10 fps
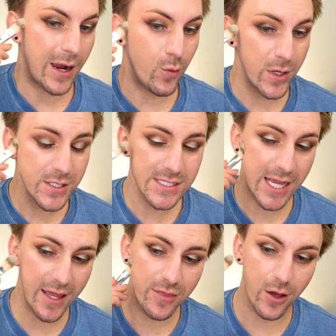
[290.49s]
I will
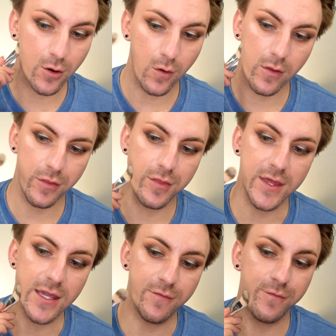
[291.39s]
say, though,
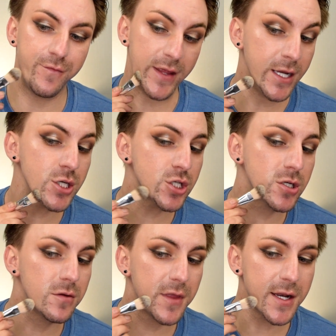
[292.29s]
the
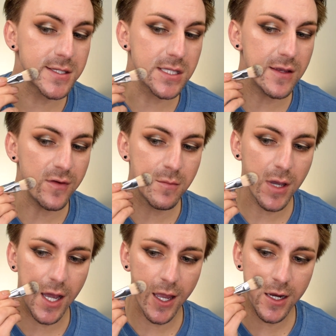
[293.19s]
finish that it's leaving
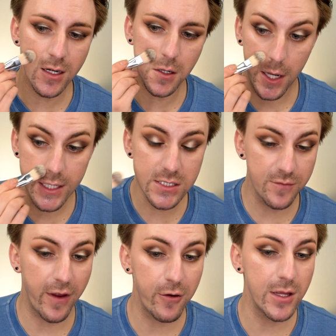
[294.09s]
behind is
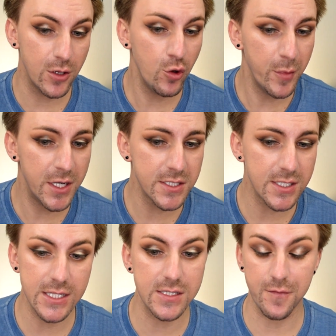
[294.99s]
very
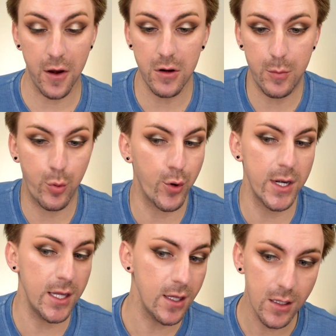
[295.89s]
luminous. It's very
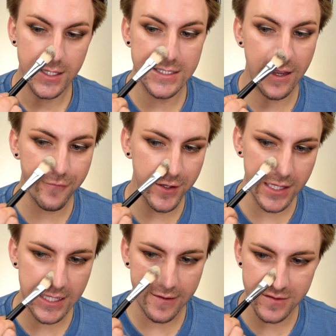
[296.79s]
pretty. It
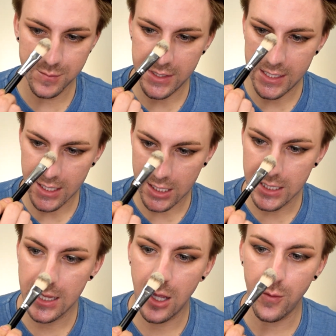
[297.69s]
definitely gives me
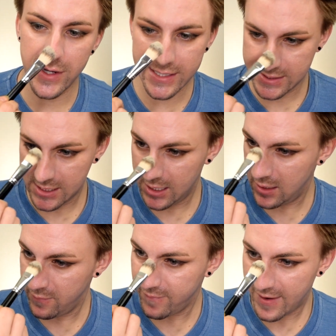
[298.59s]
glowy
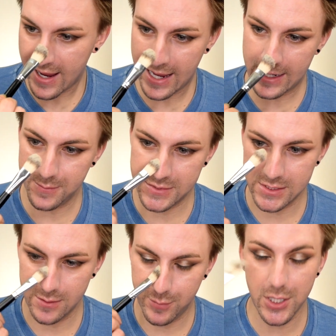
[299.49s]
skin
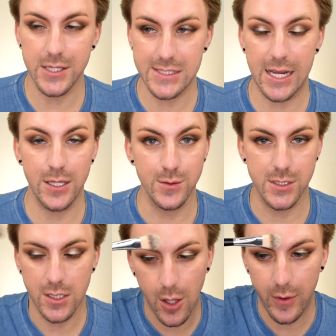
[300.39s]
vibes. Plus, I used
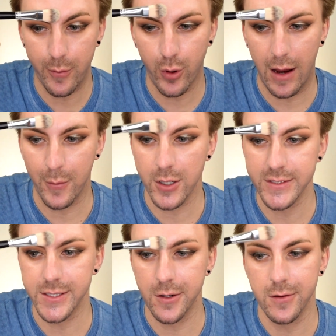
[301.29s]
a glowy primer,
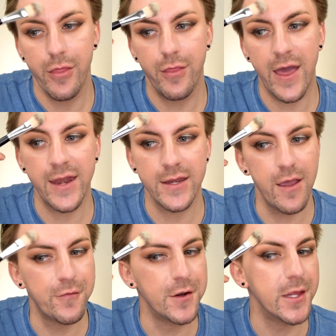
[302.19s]
so that
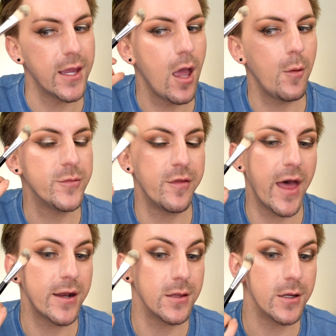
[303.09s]
definitely helped
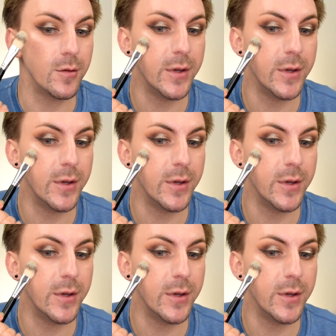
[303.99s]
that a little